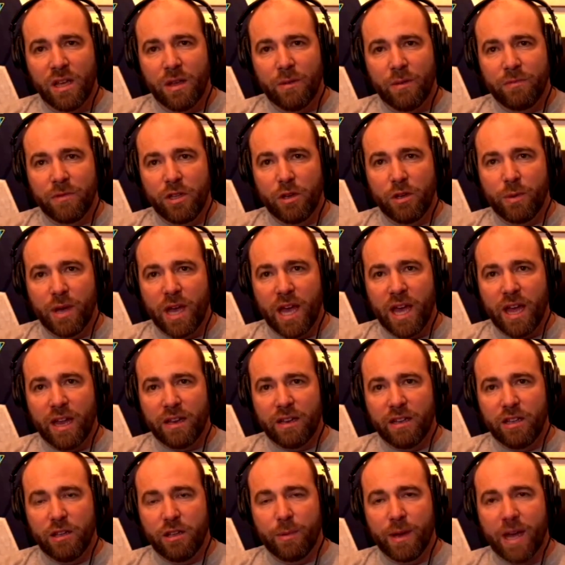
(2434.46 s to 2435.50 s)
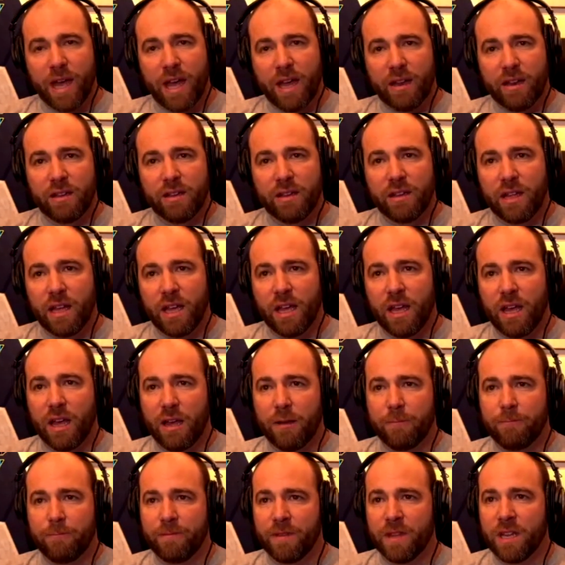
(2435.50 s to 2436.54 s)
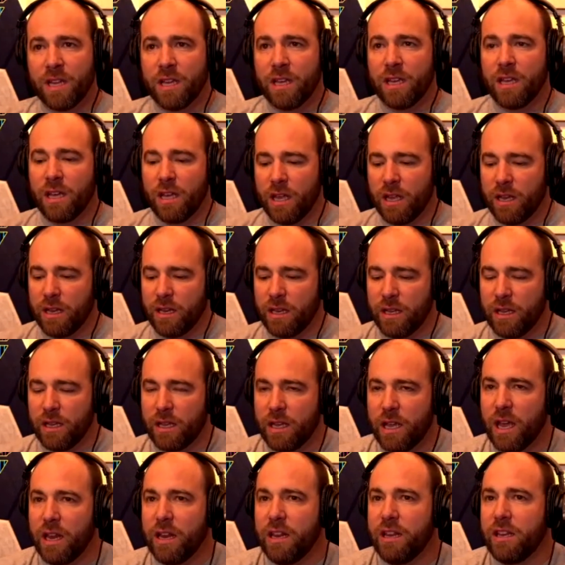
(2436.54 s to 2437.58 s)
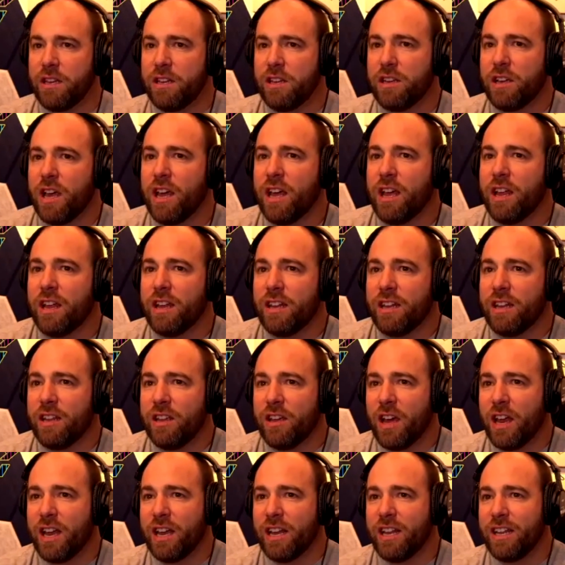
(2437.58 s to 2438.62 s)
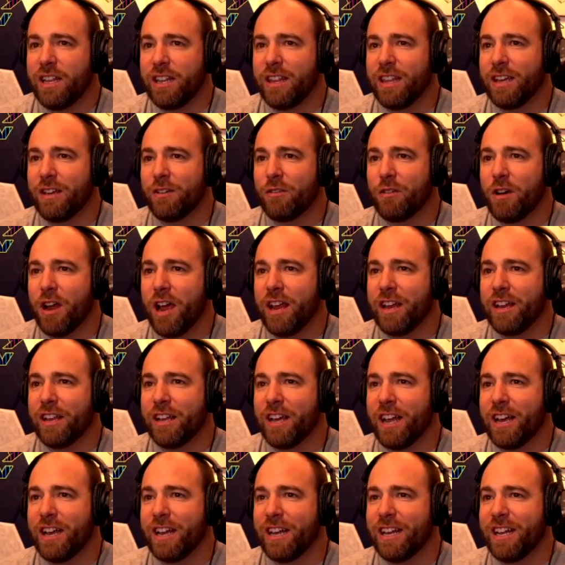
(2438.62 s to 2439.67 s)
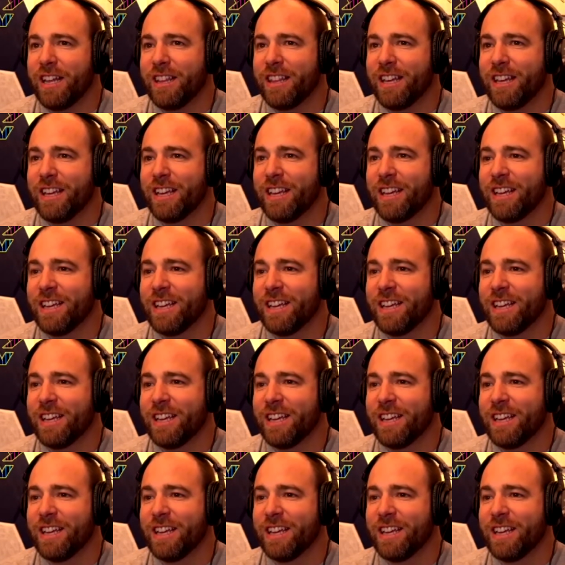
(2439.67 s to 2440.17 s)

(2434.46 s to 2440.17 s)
You bet. You bet. Kenny, you got anything? Ryan, you got anything?